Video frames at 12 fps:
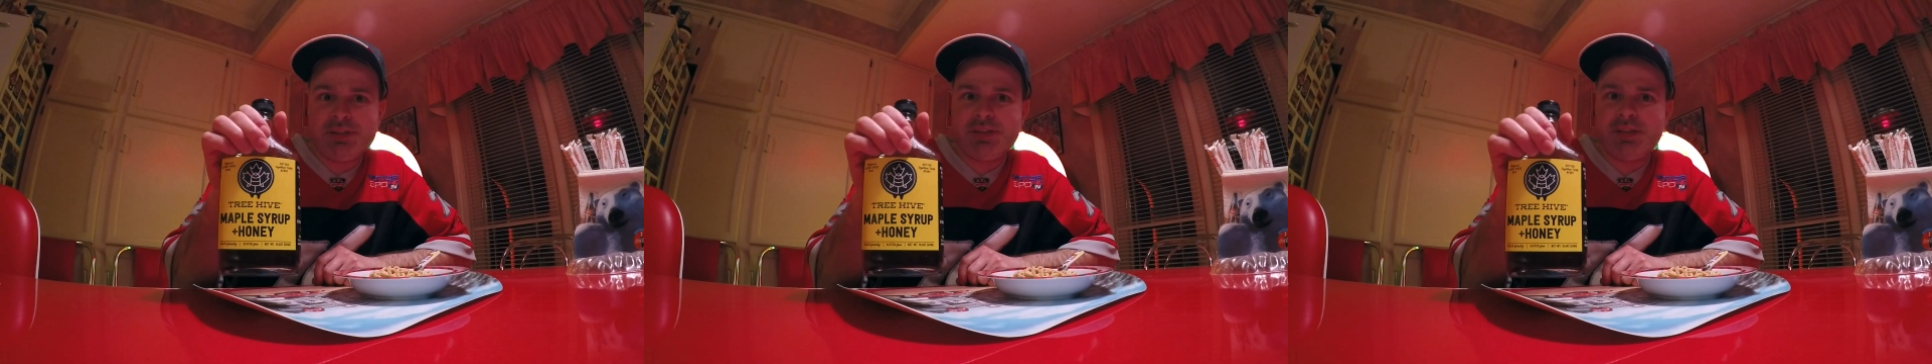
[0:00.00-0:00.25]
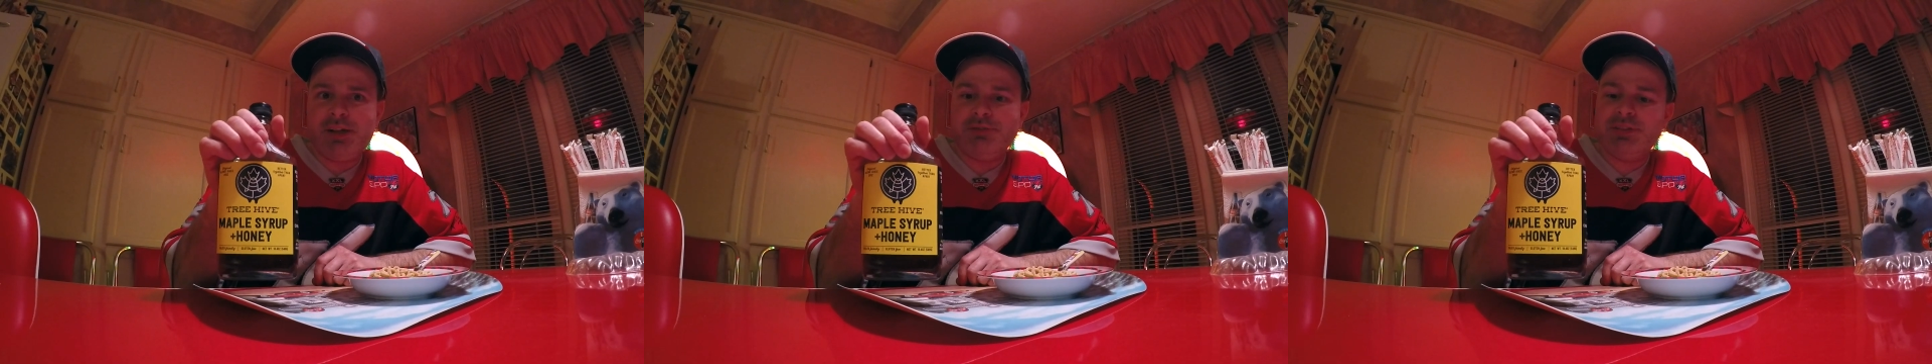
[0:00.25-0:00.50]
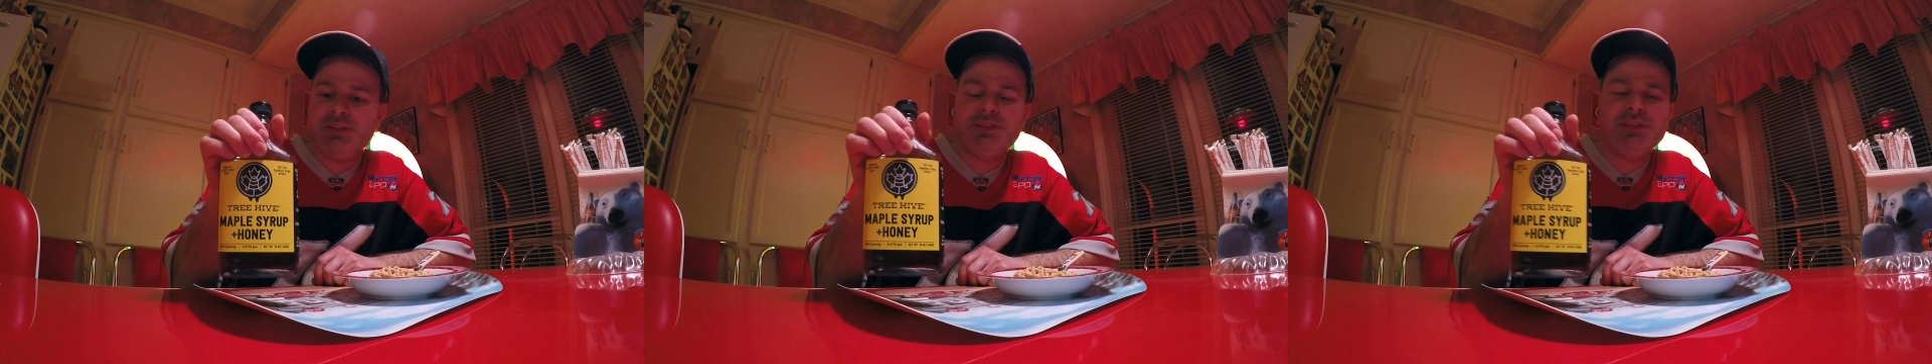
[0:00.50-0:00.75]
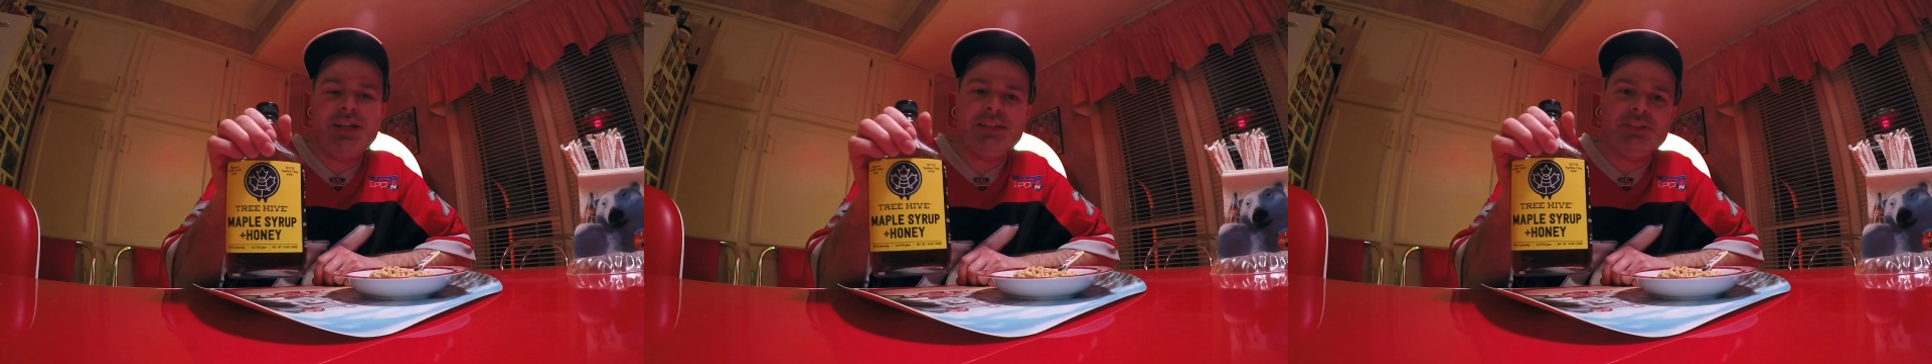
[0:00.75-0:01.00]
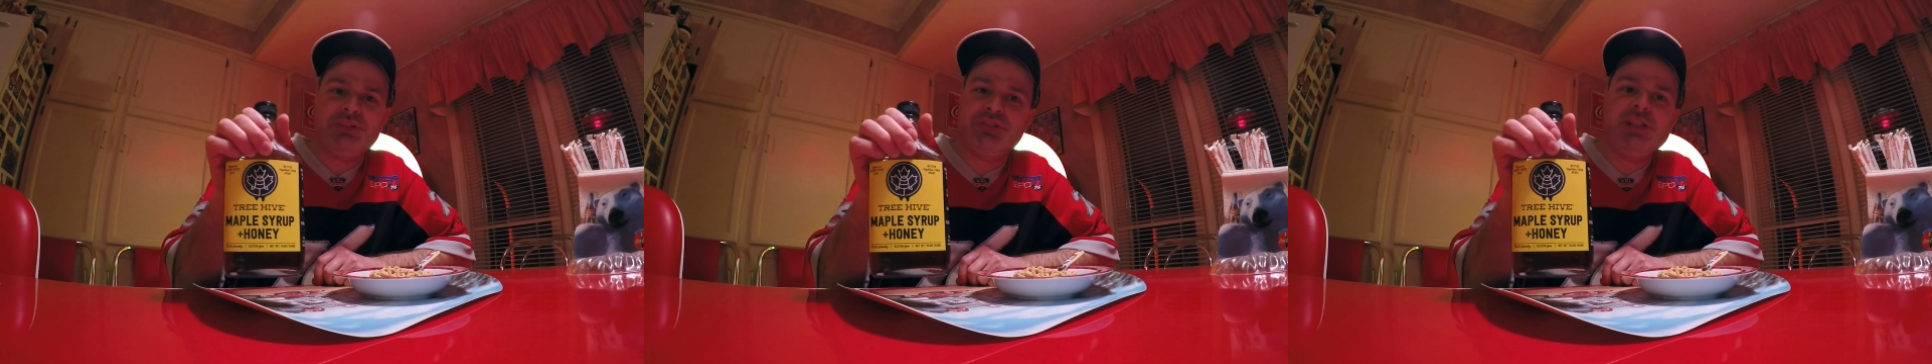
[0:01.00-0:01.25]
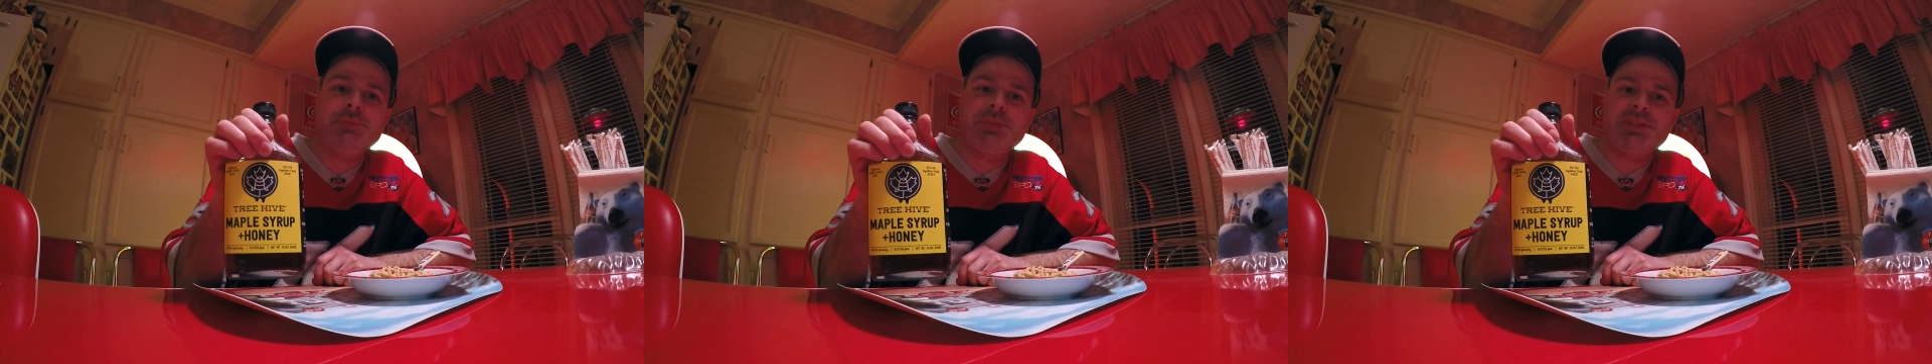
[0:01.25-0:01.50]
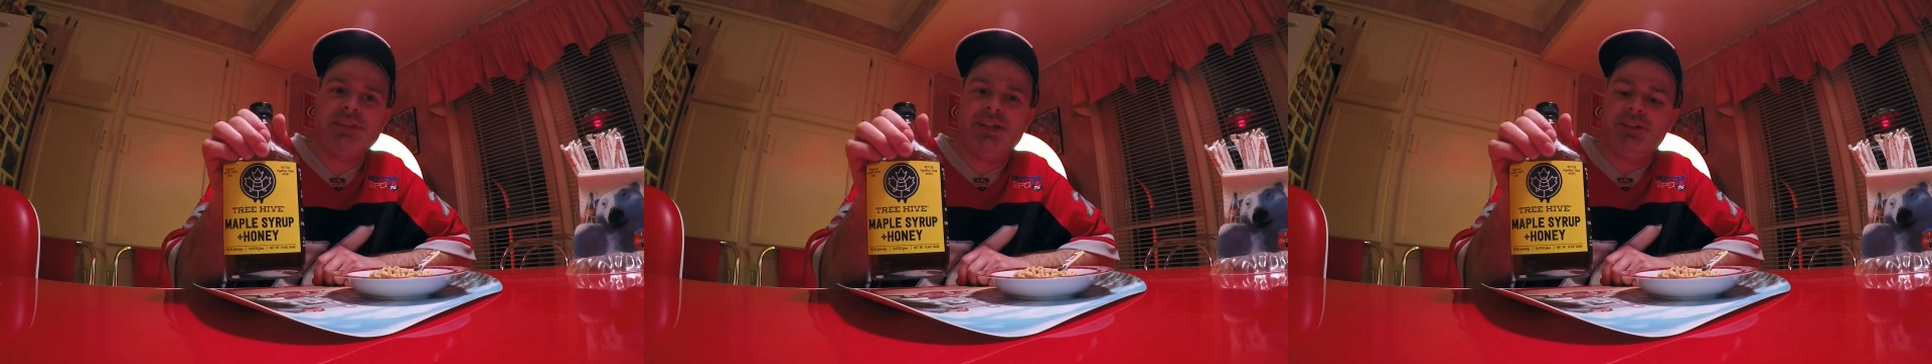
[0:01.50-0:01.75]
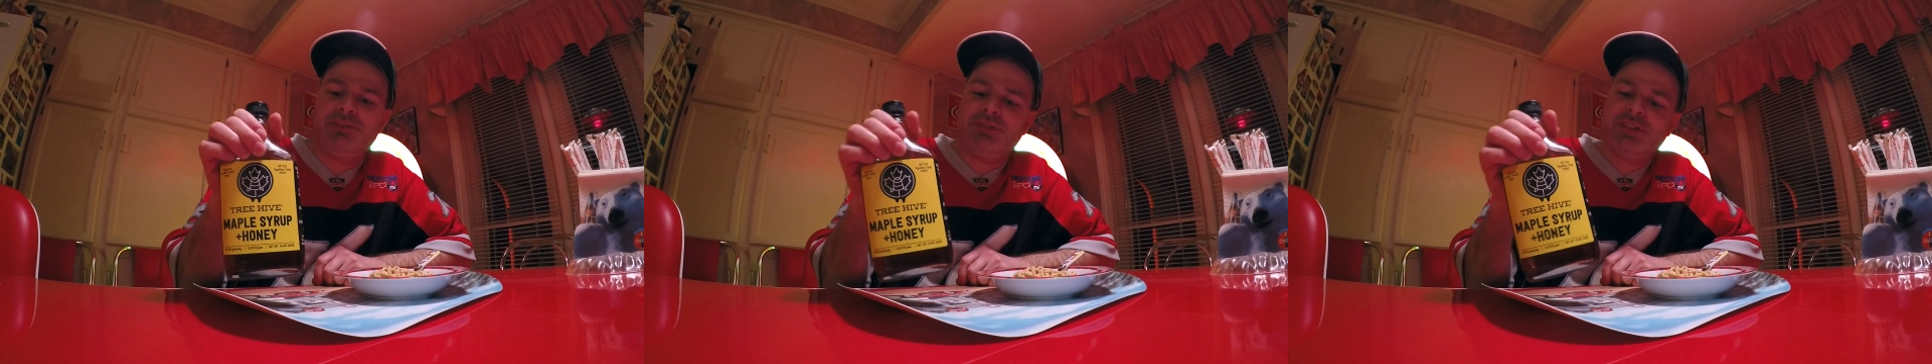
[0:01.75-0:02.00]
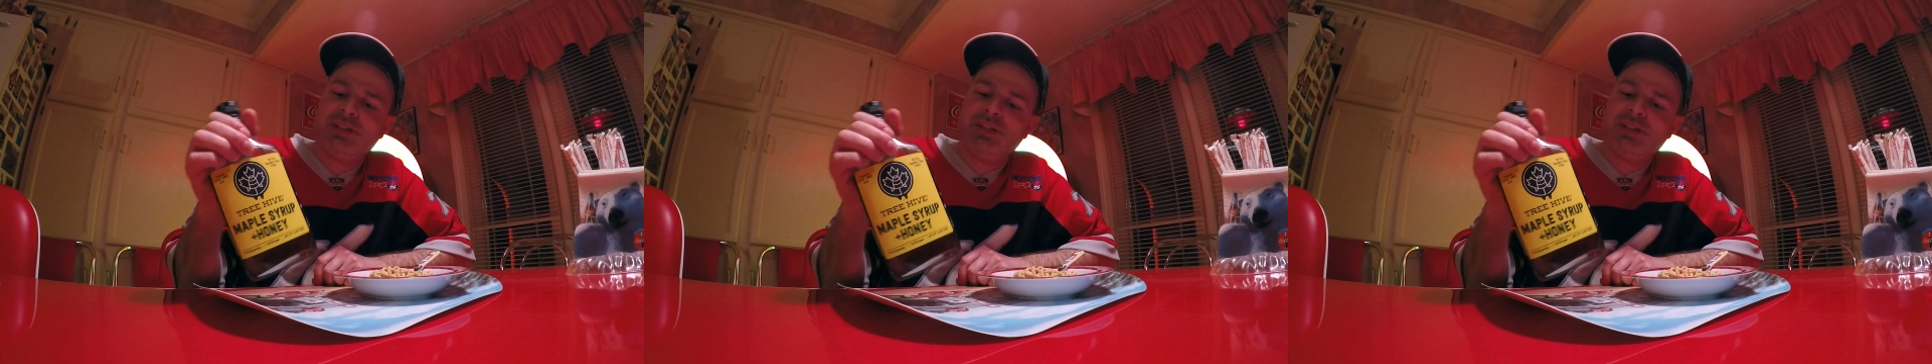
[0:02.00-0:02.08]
stuff. This is not the cheap stuff.